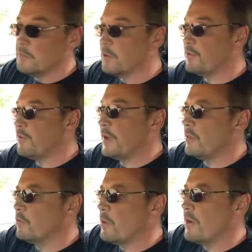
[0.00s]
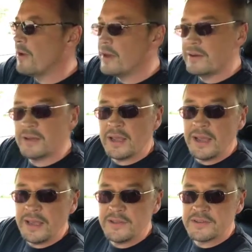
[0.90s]
but the rear end
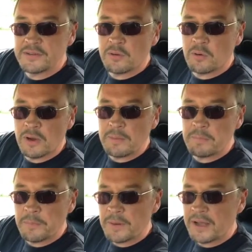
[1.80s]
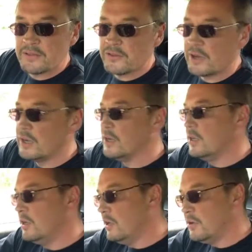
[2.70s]
is quite prepared to
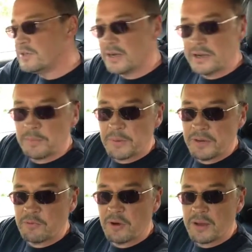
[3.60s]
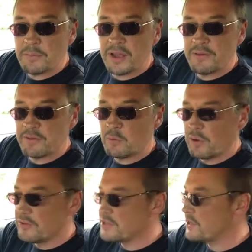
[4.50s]
lose a little bit of grip if it
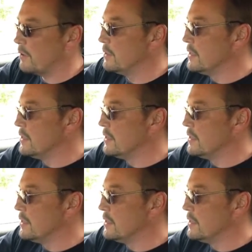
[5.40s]
wants to.